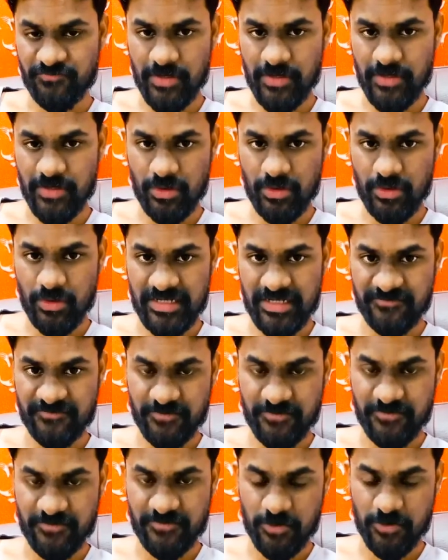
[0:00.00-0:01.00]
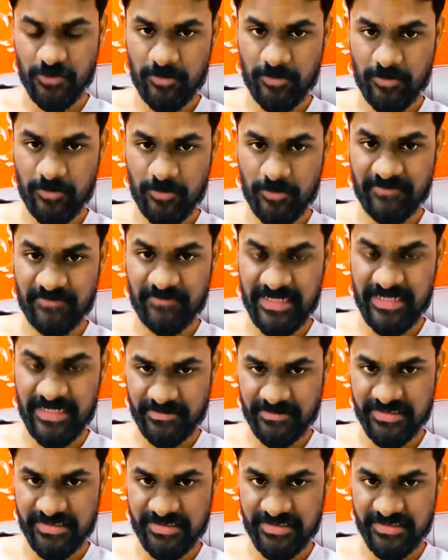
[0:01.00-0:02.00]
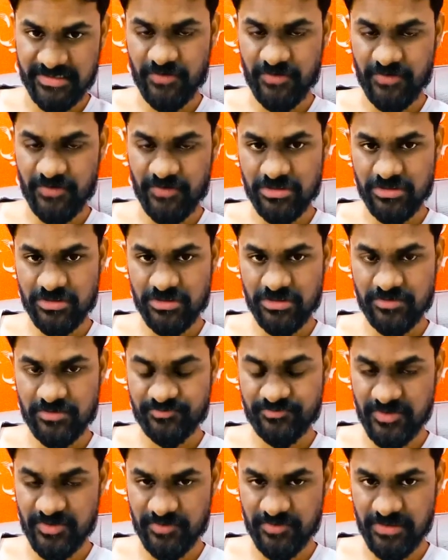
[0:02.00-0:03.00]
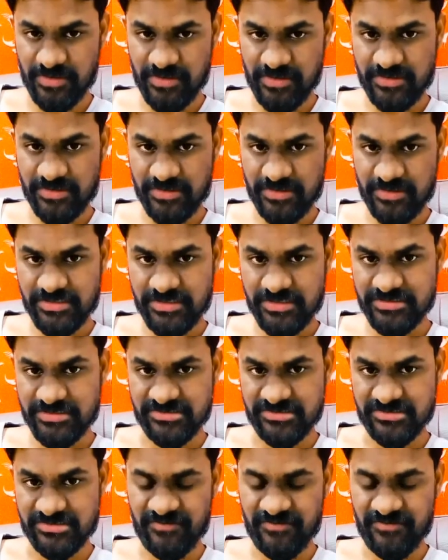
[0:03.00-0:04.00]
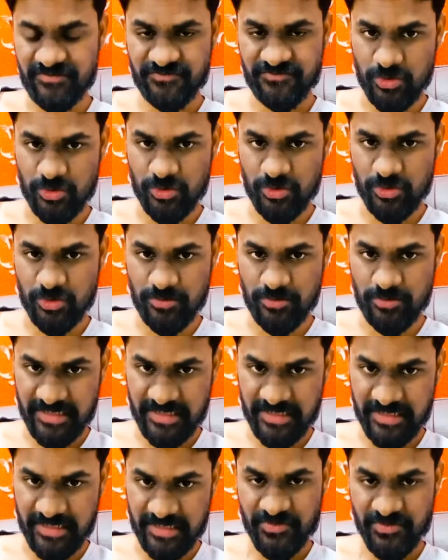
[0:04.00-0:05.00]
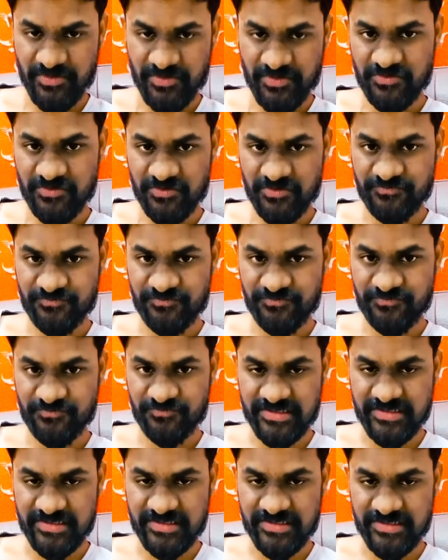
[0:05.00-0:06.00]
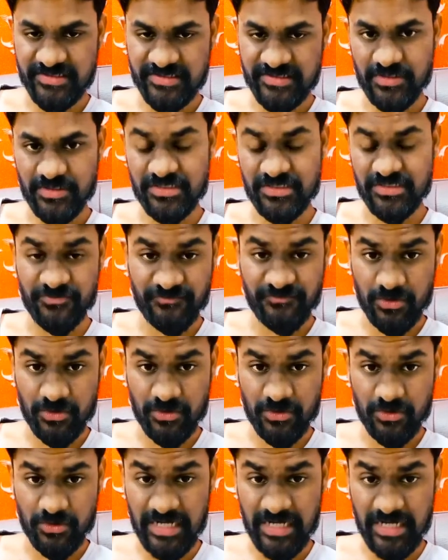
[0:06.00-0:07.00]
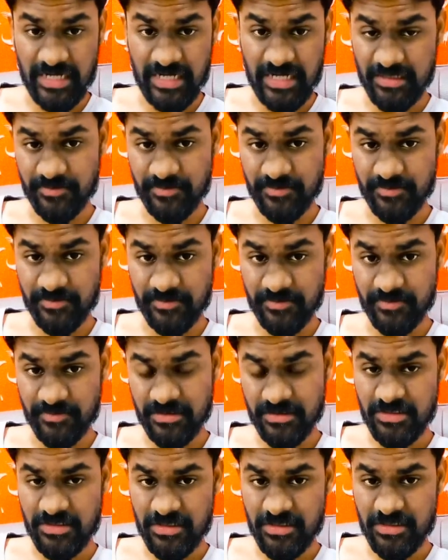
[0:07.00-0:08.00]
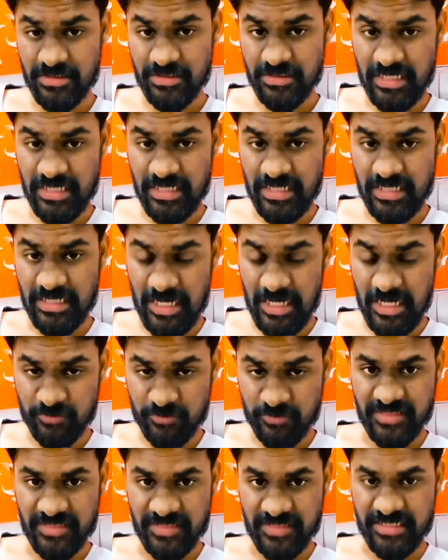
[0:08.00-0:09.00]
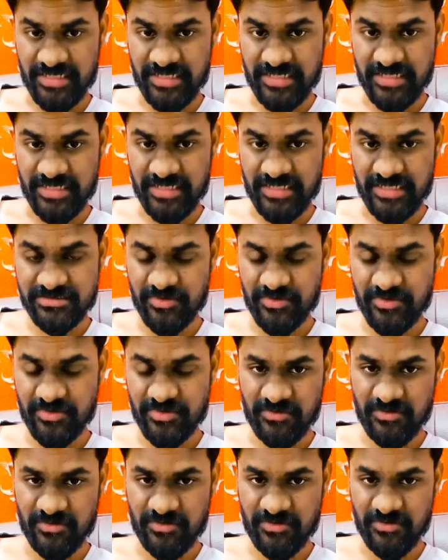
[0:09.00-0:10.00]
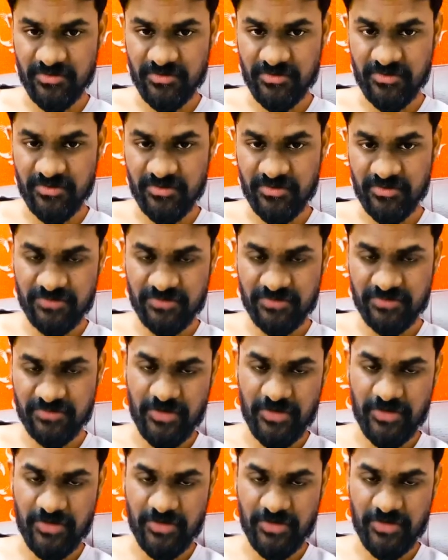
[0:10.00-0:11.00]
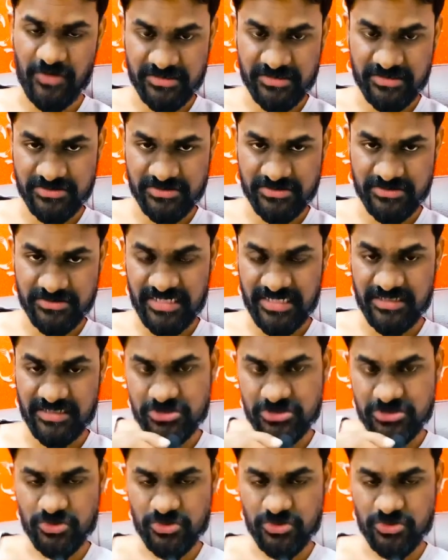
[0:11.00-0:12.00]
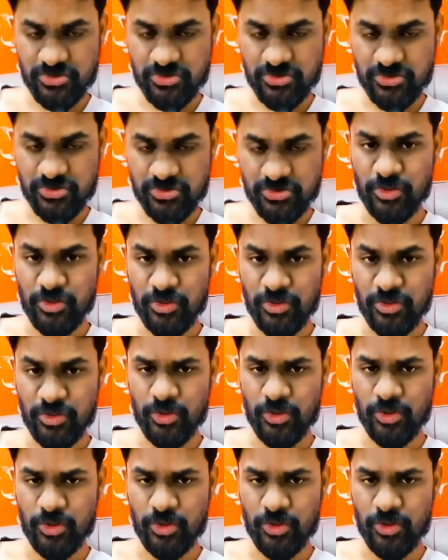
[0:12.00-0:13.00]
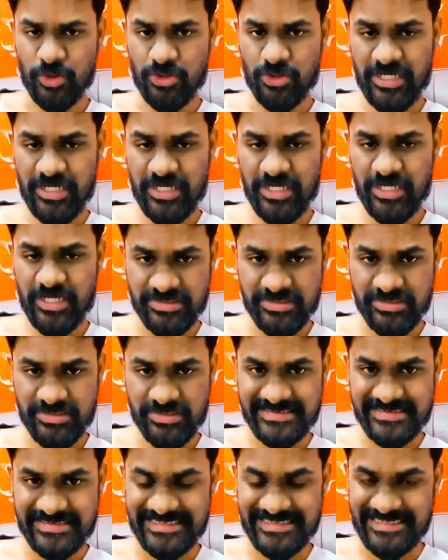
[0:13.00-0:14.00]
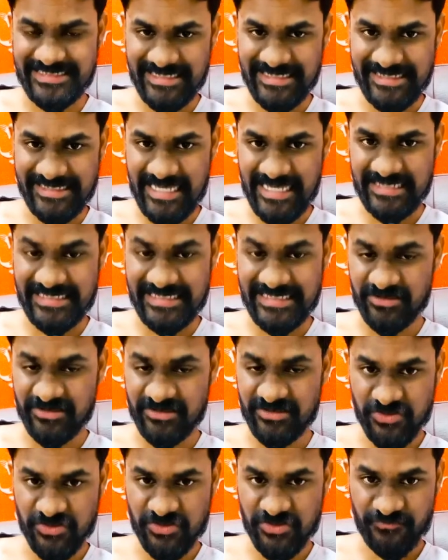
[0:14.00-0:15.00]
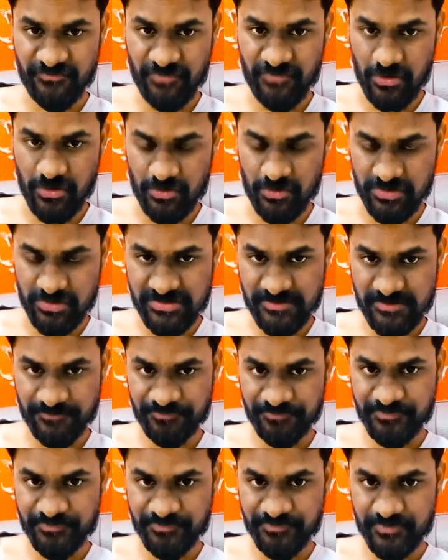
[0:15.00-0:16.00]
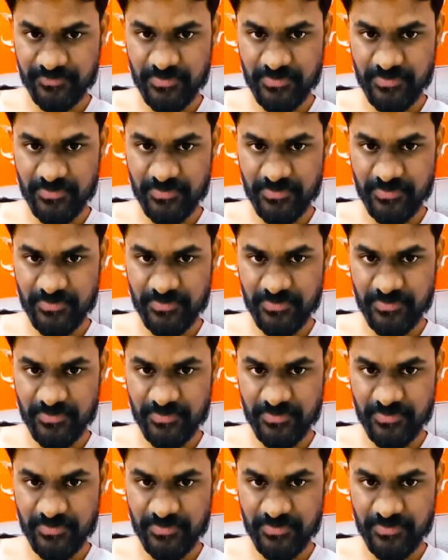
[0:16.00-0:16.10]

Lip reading: follow and unfollow method. Yes, follow the people, they will follow you back. For example, if you follow 100 people, out of that 30 people will follow you back, right? So you can do this daily and increase your followers.